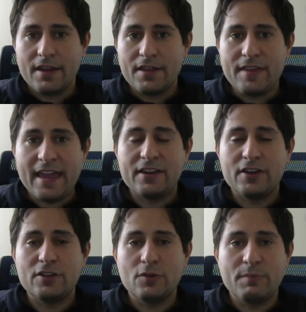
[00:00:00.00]
they
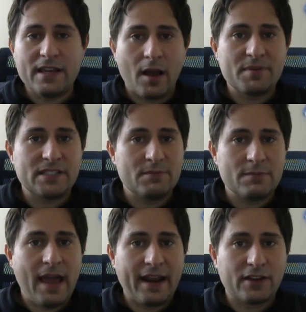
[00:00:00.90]
could become
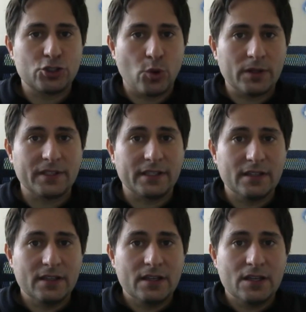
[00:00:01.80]
symptomatic shortly.
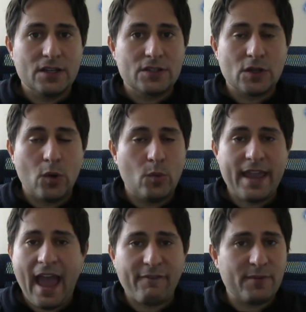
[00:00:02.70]
So we
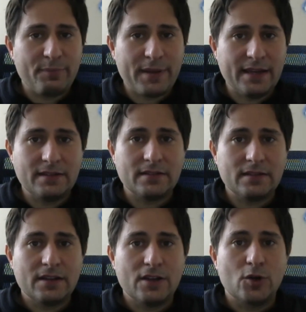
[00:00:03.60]
haven't peaked.
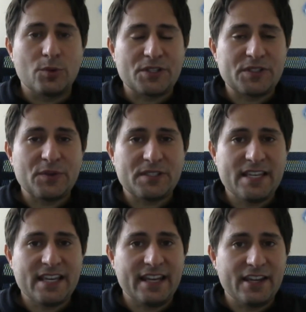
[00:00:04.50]
We're still
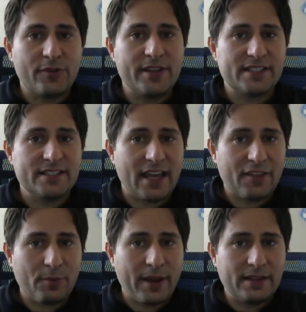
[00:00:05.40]
seeing an increase in
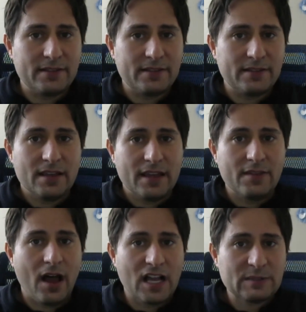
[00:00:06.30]
death rates in
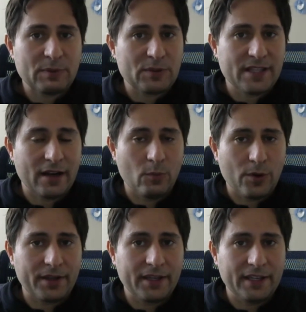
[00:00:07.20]
the hospitals that I'm
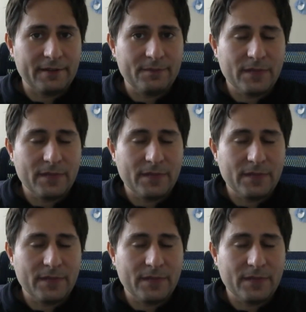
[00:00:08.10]
working in.